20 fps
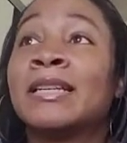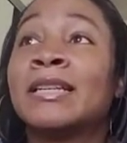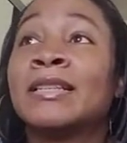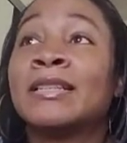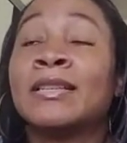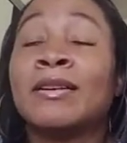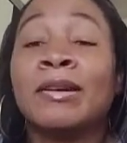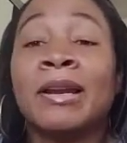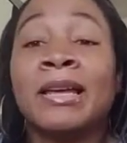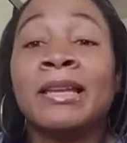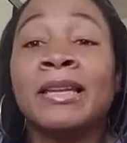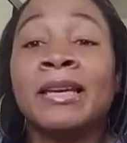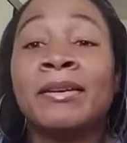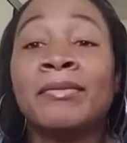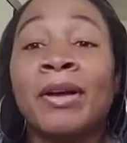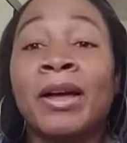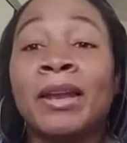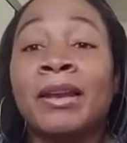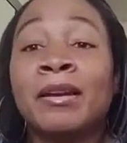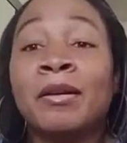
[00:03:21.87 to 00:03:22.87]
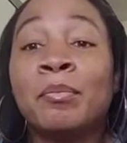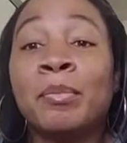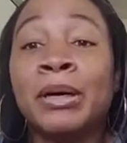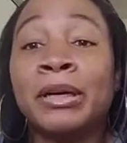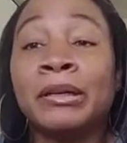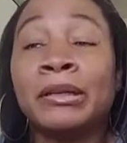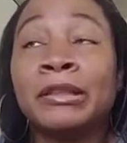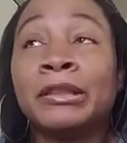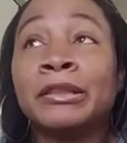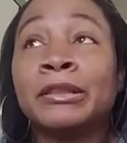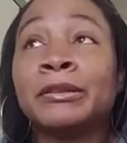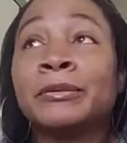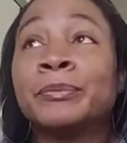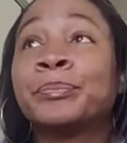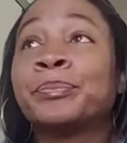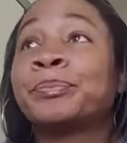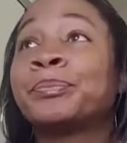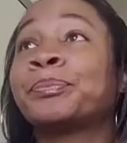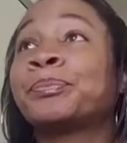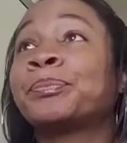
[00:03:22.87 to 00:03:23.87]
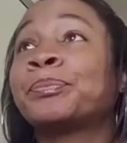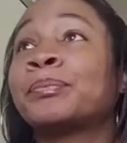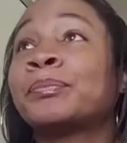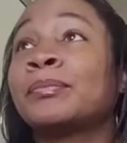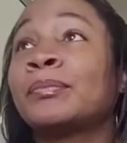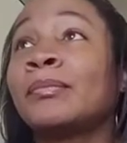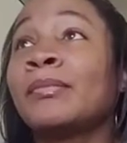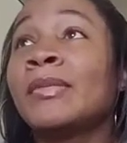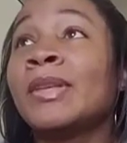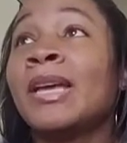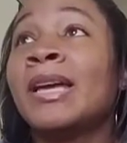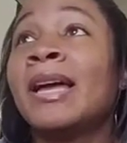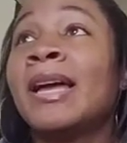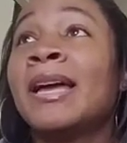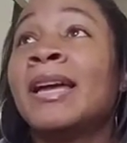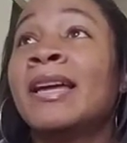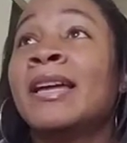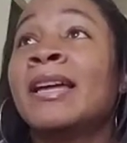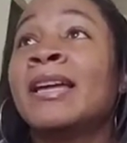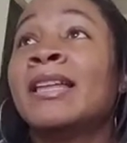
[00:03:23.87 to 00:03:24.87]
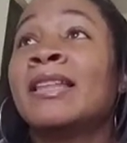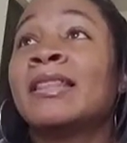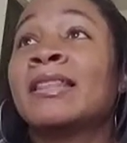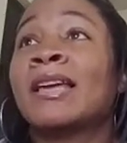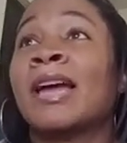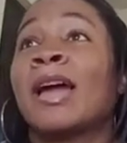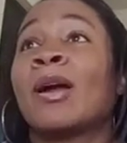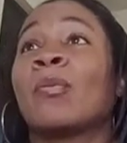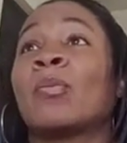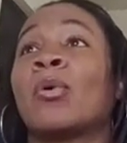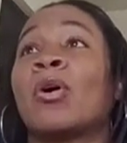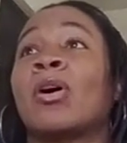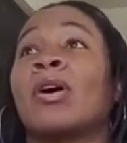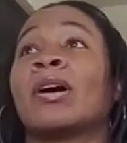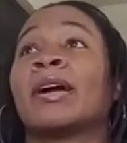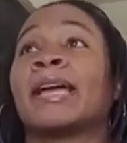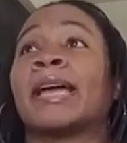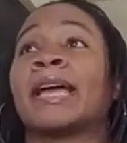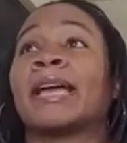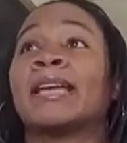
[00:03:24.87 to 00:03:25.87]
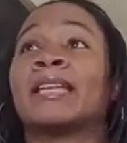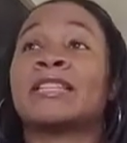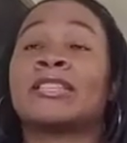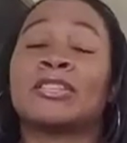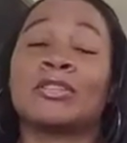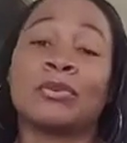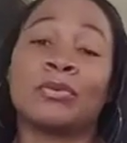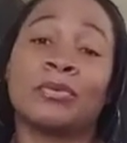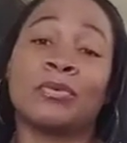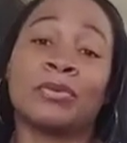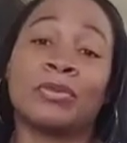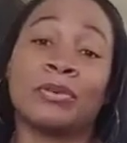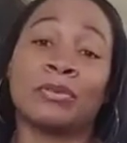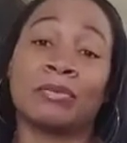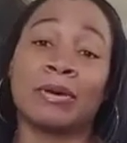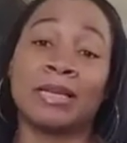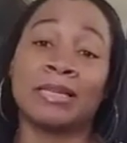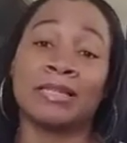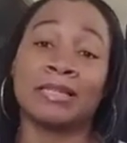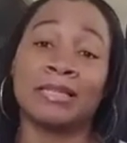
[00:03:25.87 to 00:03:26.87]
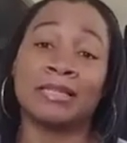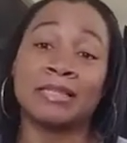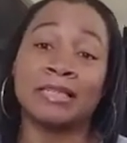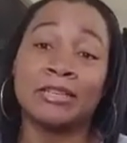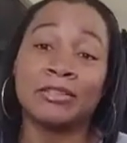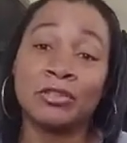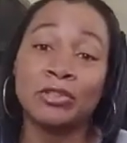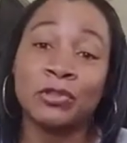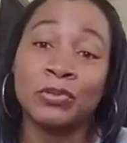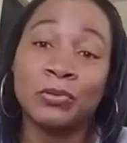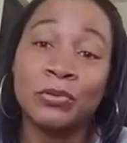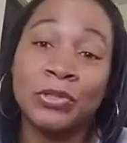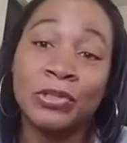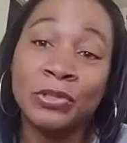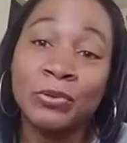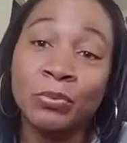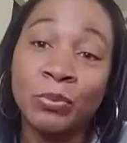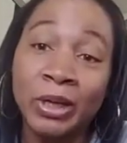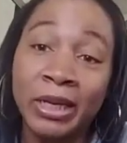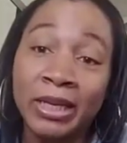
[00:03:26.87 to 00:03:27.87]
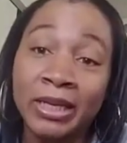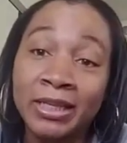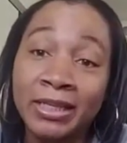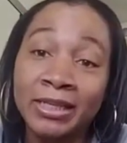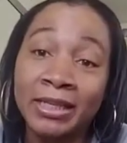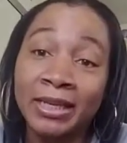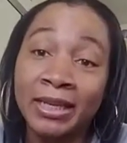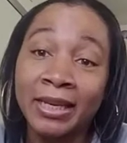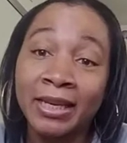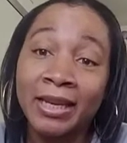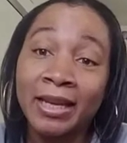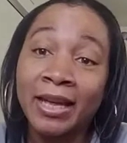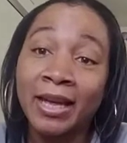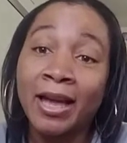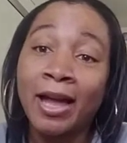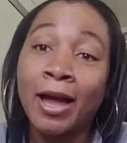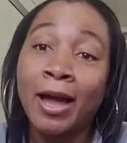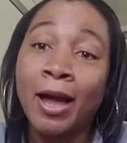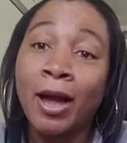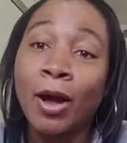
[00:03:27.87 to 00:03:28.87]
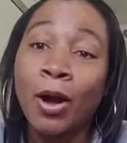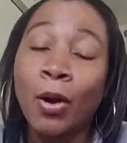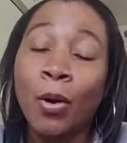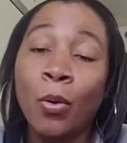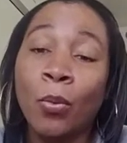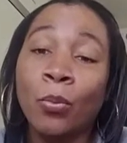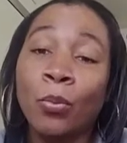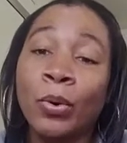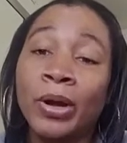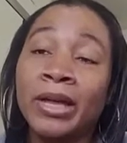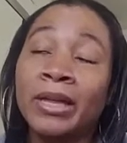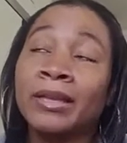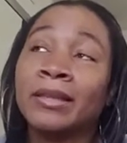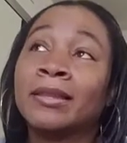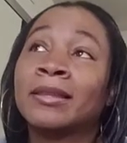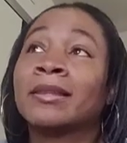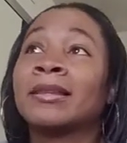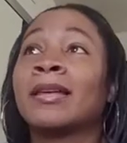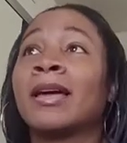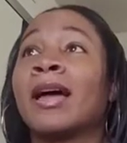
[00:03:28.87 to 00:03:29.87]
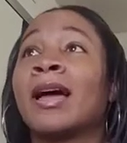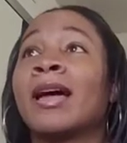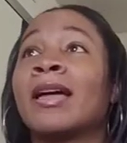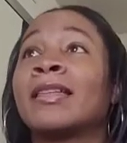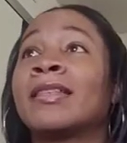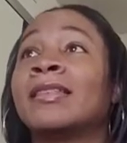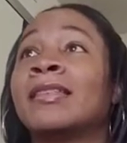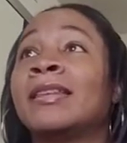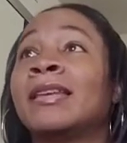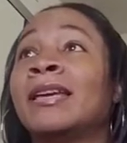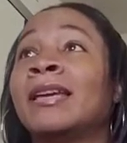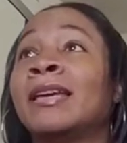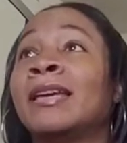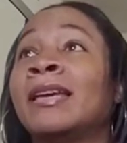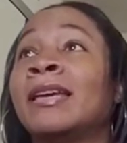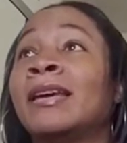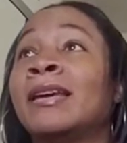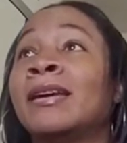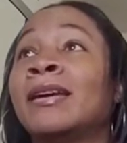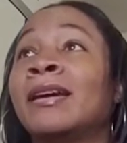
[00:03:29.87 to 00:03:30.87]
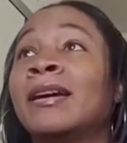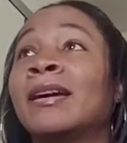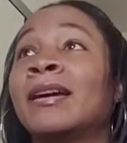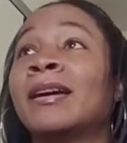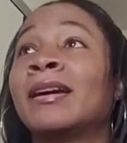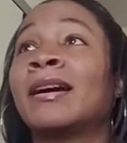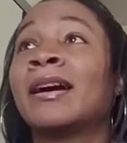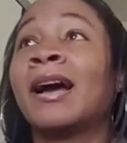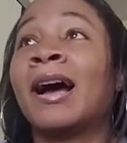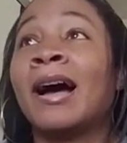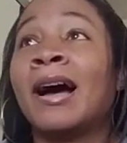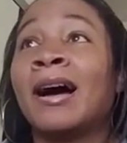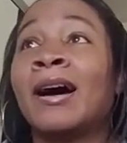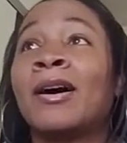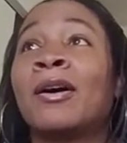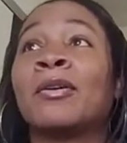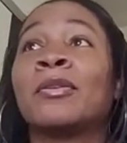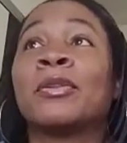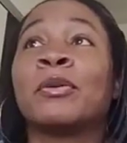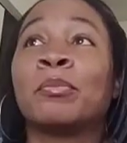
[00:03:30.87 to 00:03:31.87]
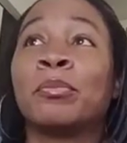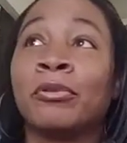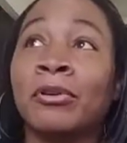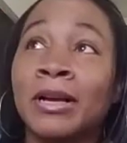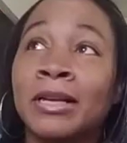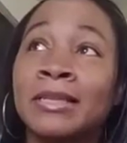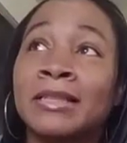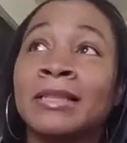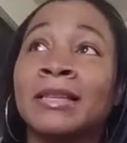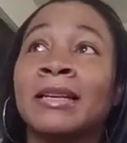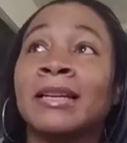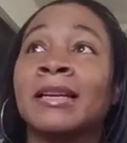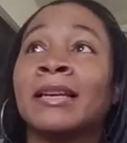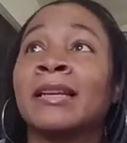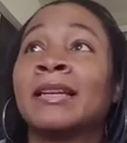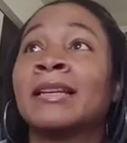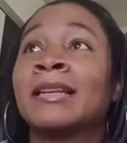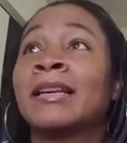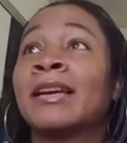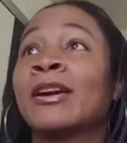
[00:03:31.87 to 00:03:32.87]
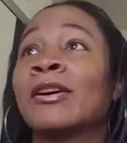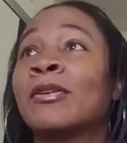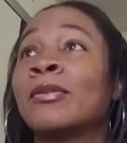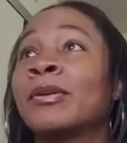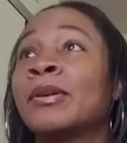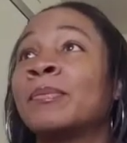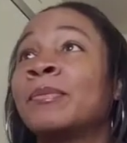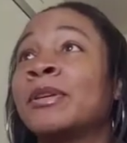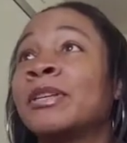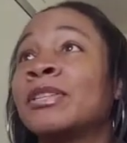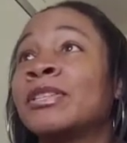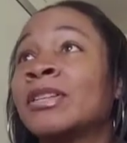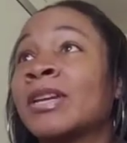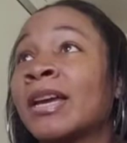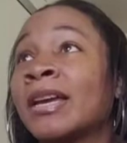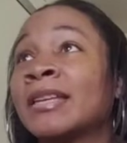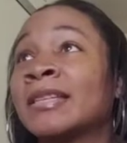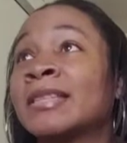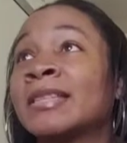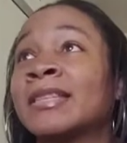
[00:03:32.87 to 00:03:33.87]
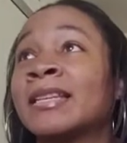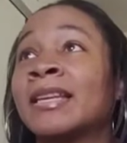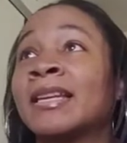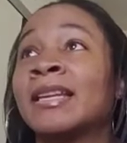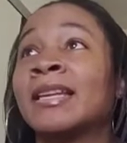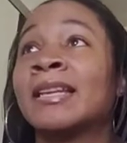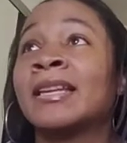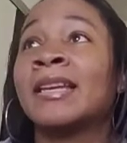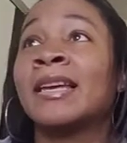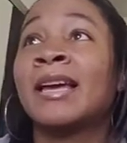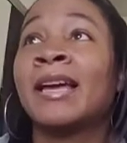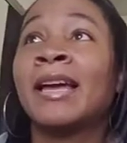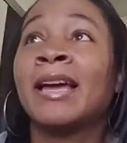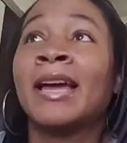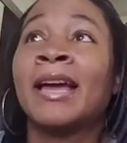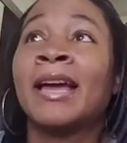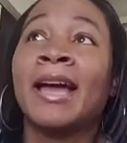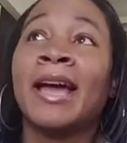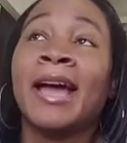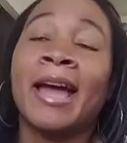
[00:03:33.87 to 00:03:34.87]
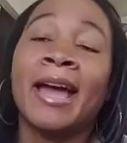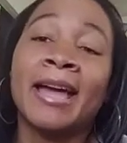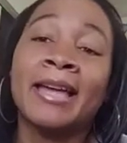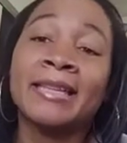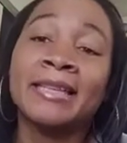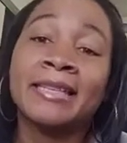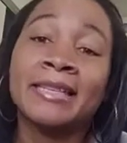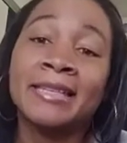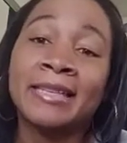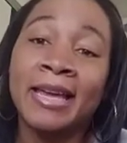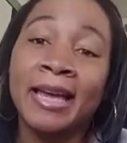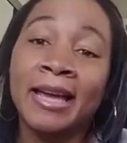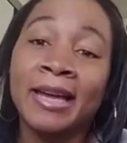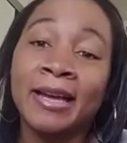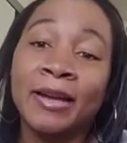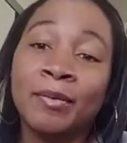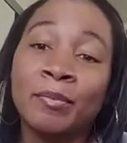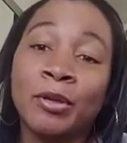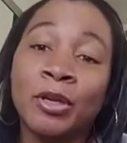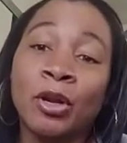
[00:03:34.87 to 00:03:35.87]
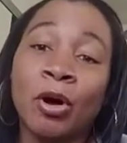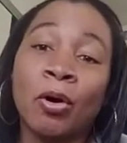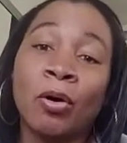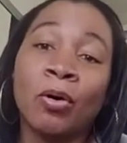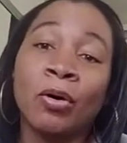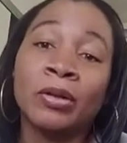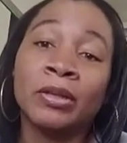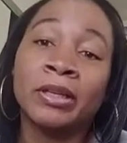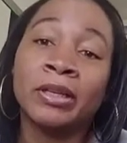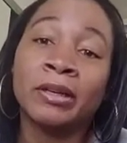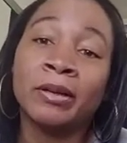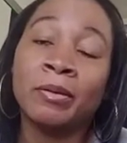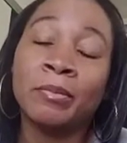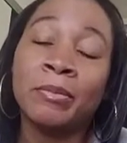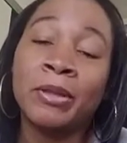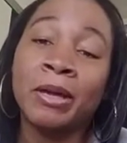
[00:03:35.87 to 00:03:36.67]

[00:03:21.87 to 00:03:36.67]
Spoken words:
So they leave out of the bunker and they walk into the residential suite with the Kyle, the president, creepy Jason, and Sam, and all of them.